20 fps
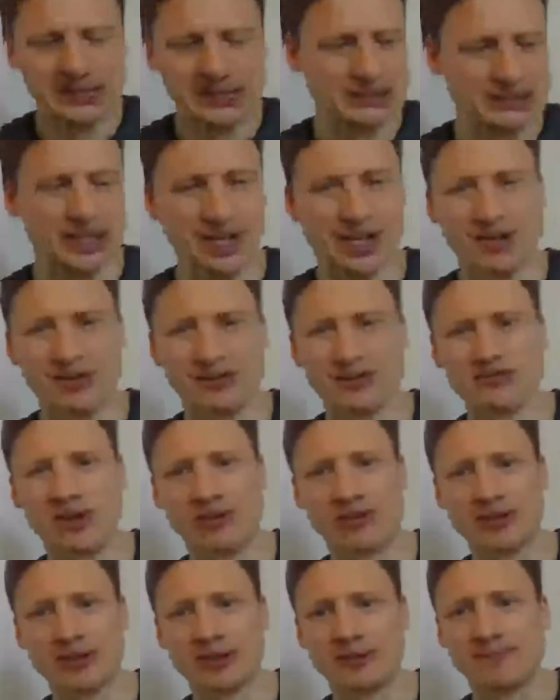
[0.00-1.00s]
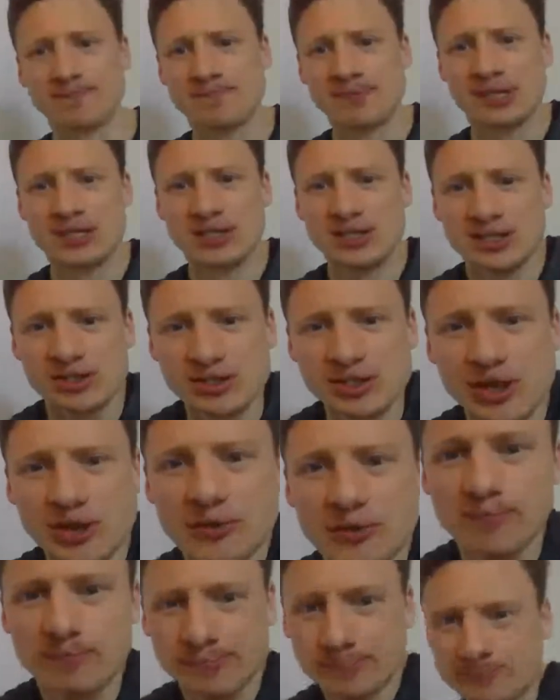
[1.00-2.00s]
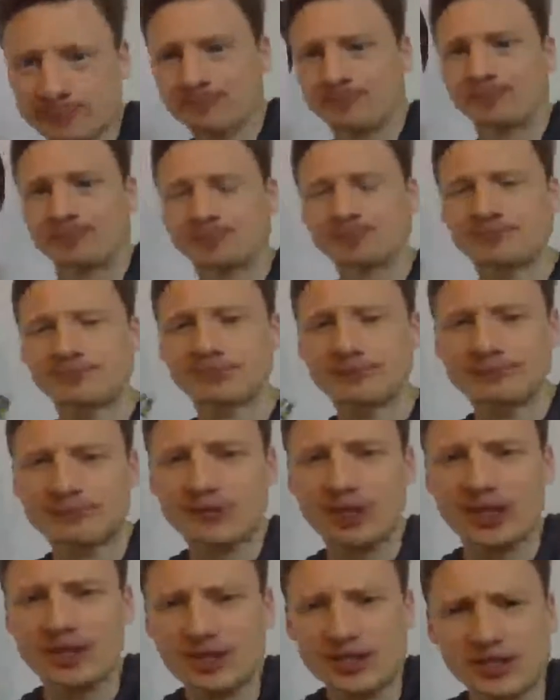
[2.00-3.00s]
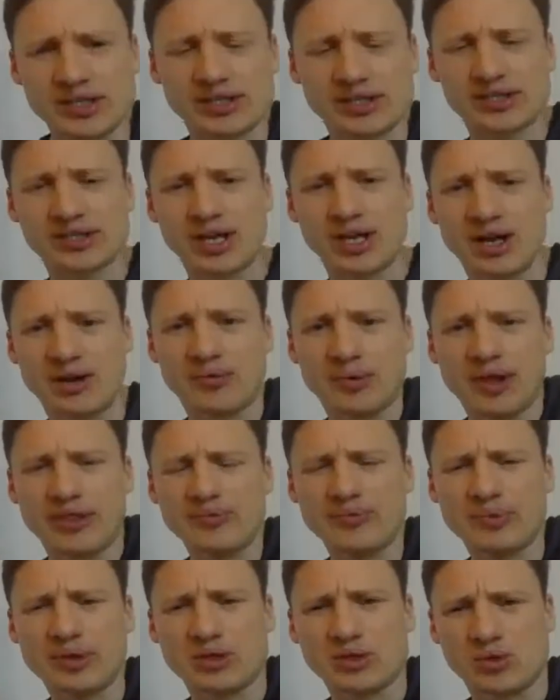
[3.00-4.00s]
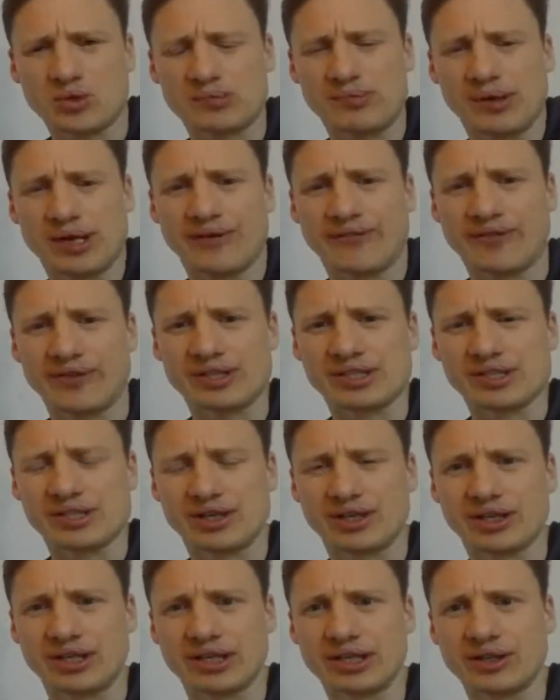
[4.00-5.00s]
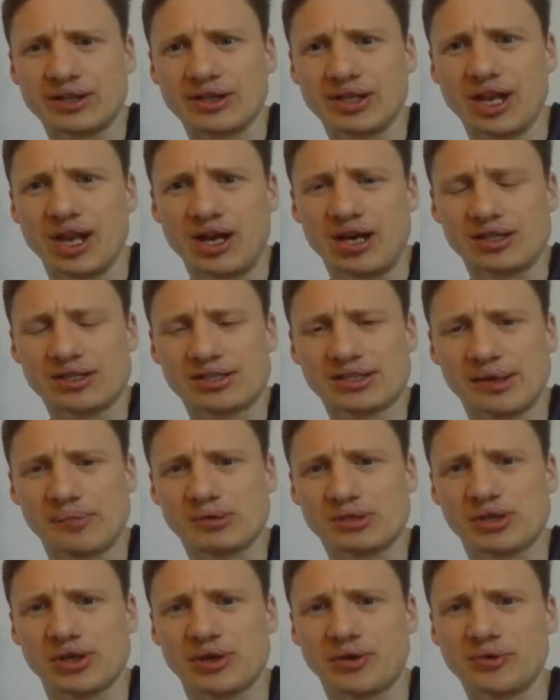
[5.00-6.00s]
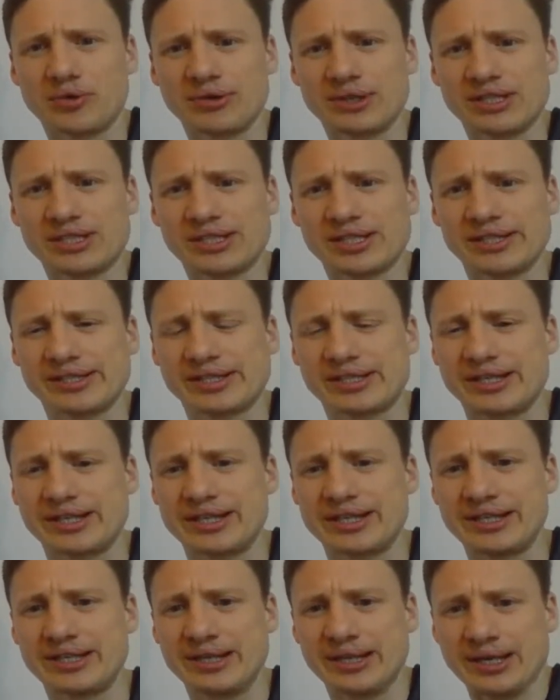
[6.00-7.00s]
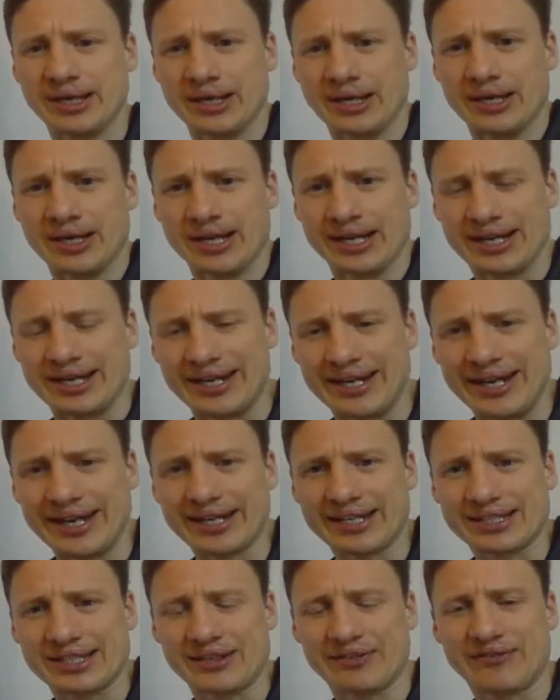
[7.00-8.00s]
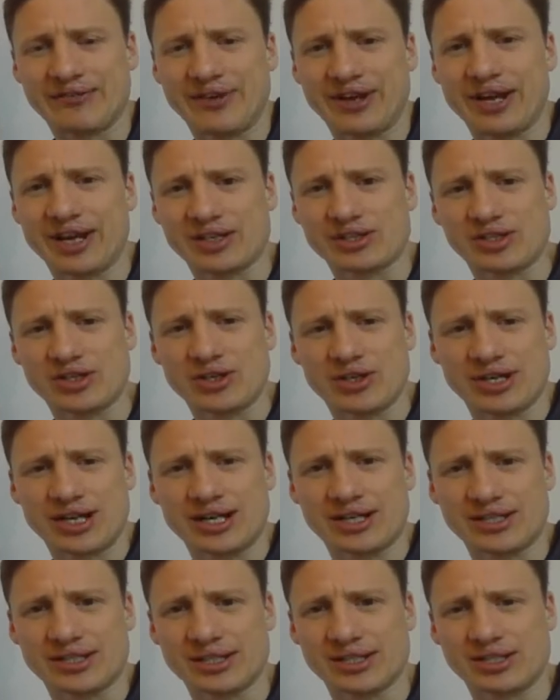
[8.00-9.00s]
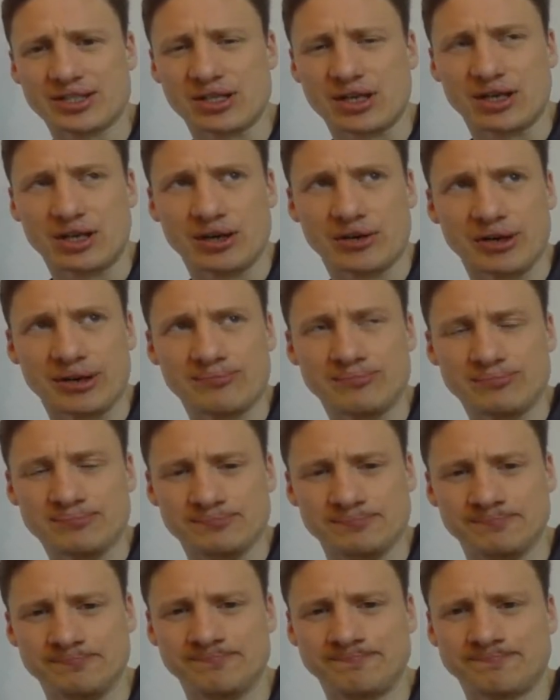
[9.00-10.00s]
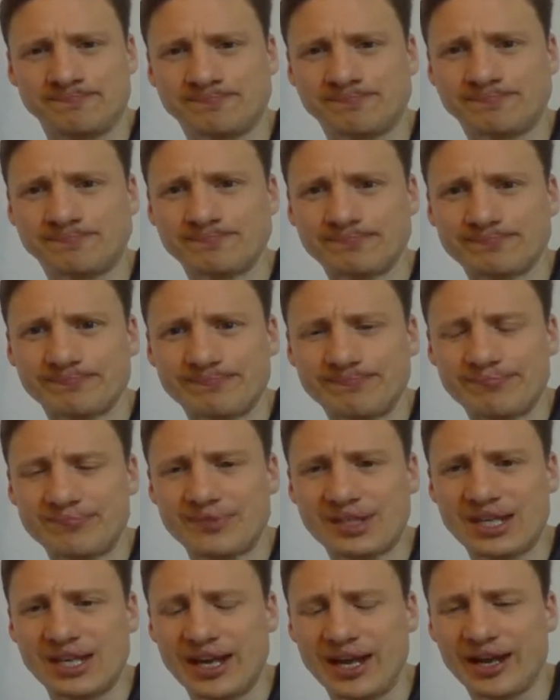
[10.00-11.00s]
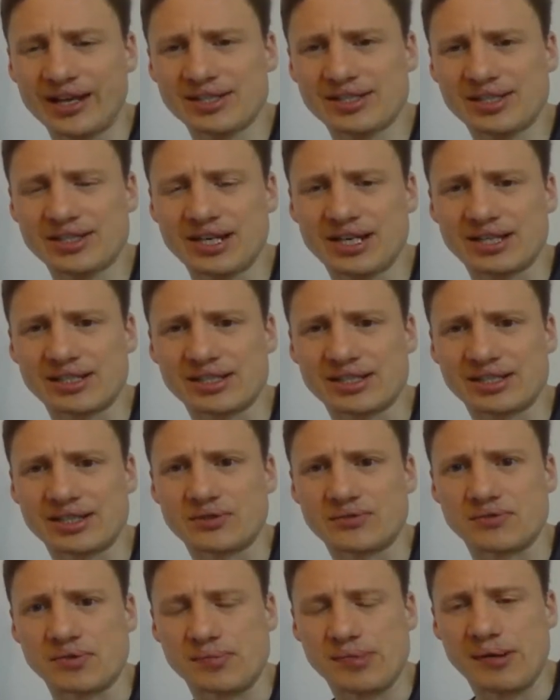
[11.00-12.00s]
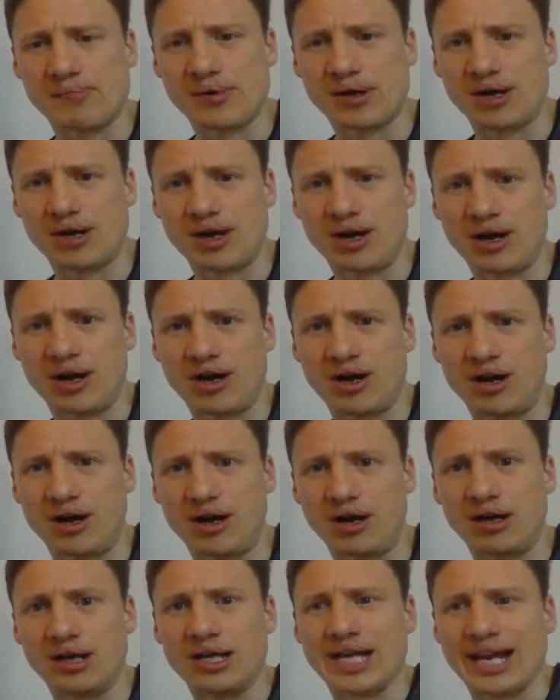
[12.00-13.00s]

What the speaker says: Yeah, I love coffee. So this is, I think we talked about it very slightly in the last episode. This is the negative externalities diagram. Externalities, remember, are